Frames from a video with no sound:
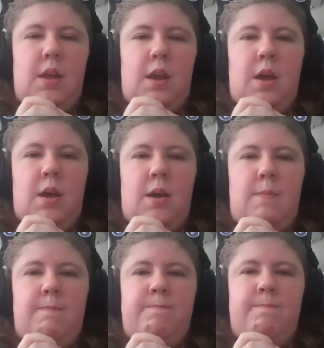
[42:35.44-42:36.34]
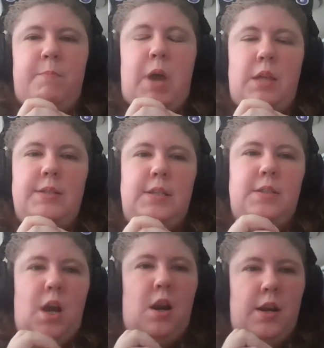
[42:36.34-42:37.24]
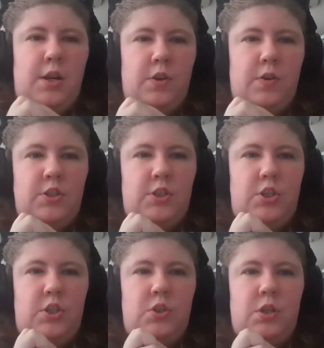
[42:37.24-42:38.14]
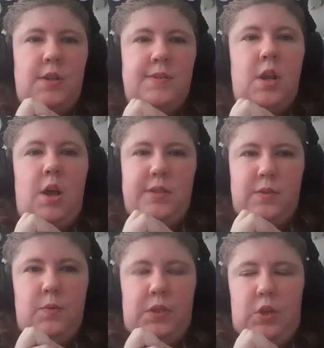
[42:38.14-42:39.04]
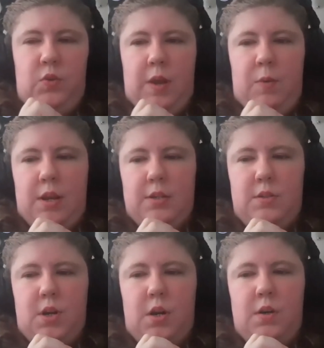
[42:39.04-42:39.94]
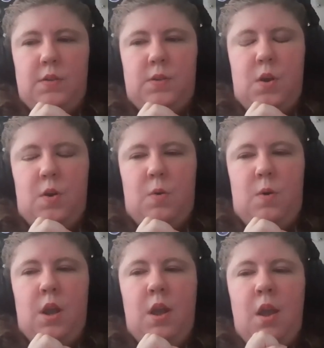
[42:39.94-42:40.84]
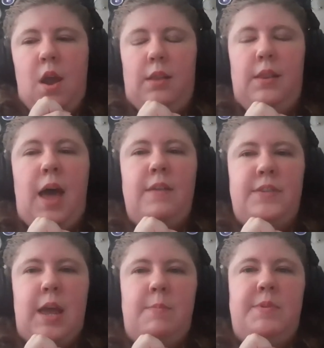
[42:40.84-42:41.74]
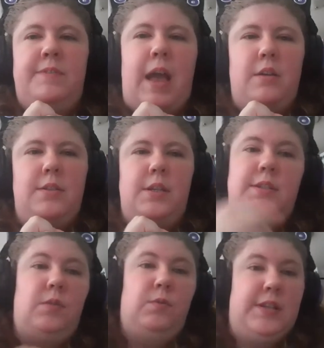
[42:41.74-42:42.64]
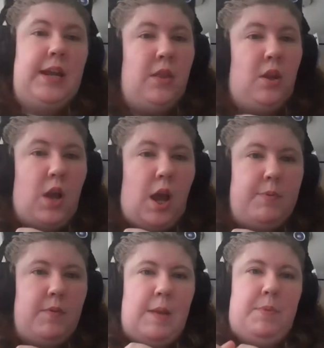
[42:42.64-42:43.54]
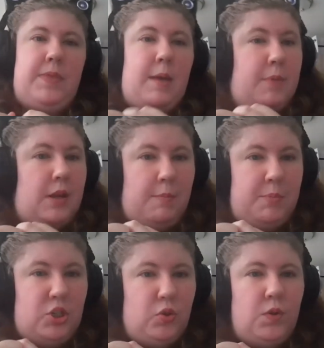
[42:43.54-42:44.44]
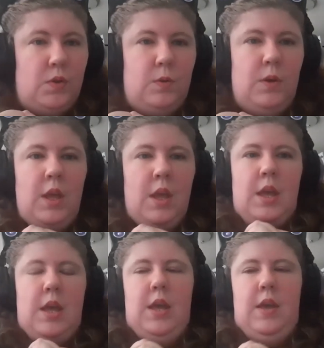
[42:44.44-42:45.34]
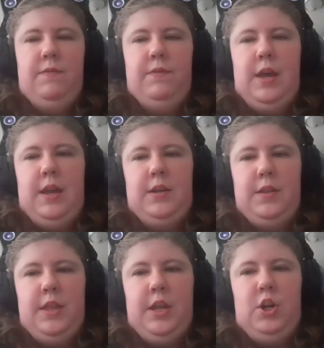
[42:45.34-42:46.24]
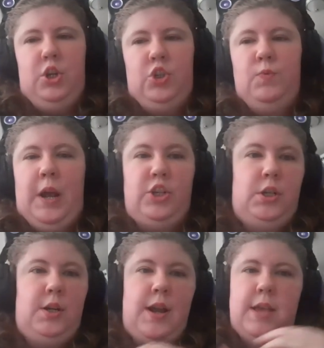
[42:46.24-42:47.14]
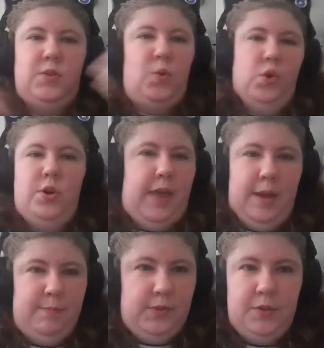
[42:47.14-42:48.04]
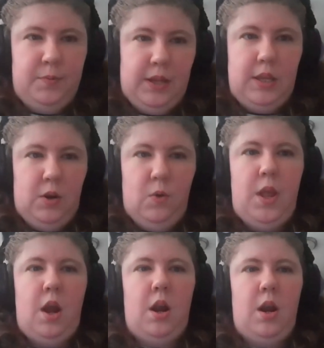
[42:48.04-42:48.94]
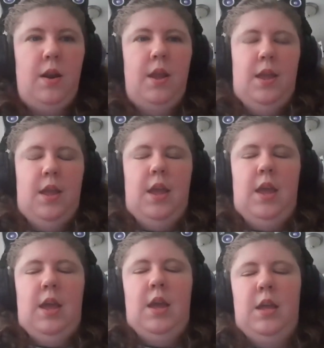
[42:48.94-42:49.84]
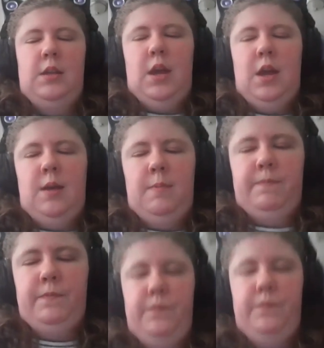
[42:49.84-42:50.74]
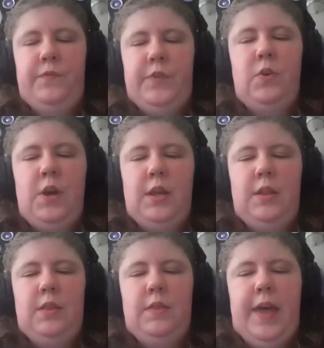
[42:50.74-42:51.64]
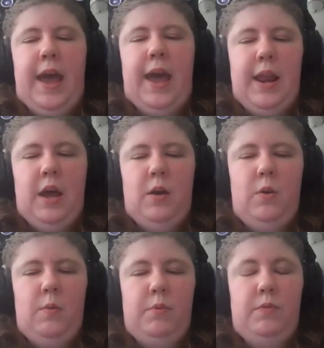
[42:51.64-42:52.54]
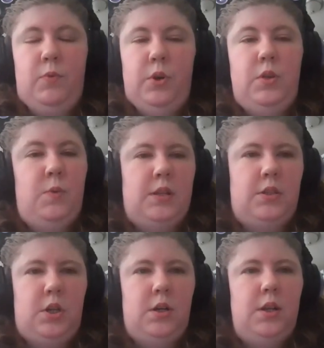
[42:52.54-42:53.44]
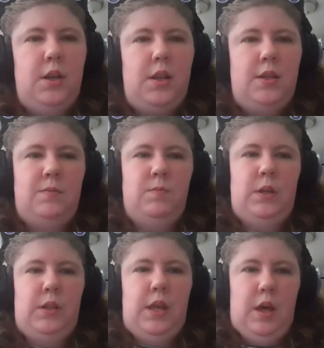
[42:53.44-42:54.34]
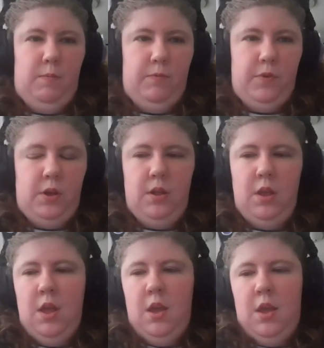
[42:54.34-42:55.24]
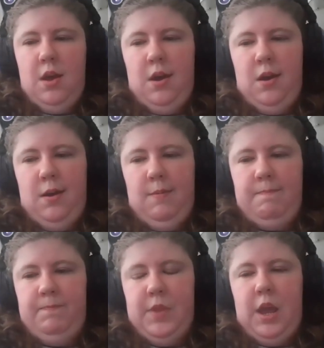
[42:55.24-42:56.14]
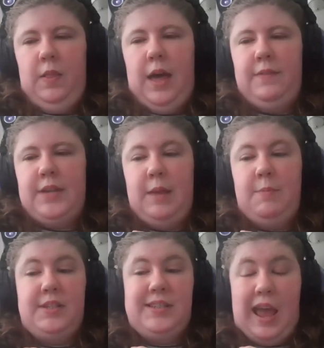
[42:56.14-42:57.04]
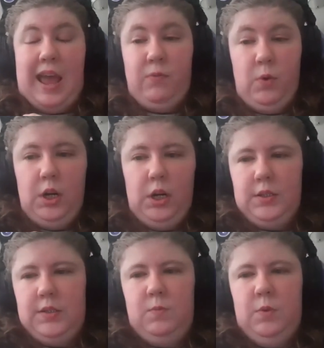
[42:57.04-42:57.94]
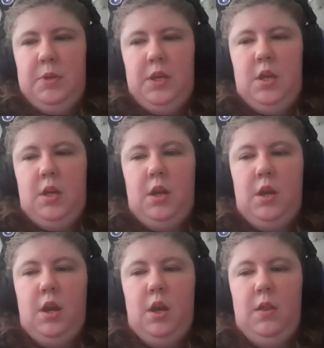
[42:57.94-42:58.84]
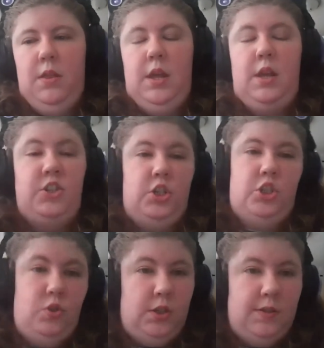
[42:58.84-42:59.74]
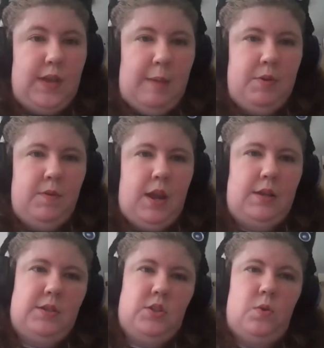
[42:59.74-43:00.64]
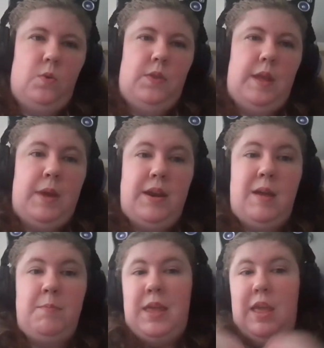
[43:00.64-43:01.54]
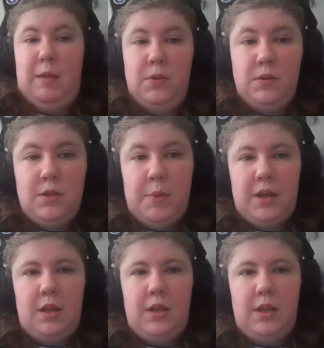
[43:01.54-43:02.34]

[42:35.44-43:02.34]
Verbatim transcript: um, policies are at your institution is also a really great way to start. So, a lot of times faculty still retain their copyright, but that might not be true if like their director has ordered them to rake an OER and um, figuring that out before you get started is really helpful. Um, a lot of times staff works will be the institution's copyright, so they might not be able to pick a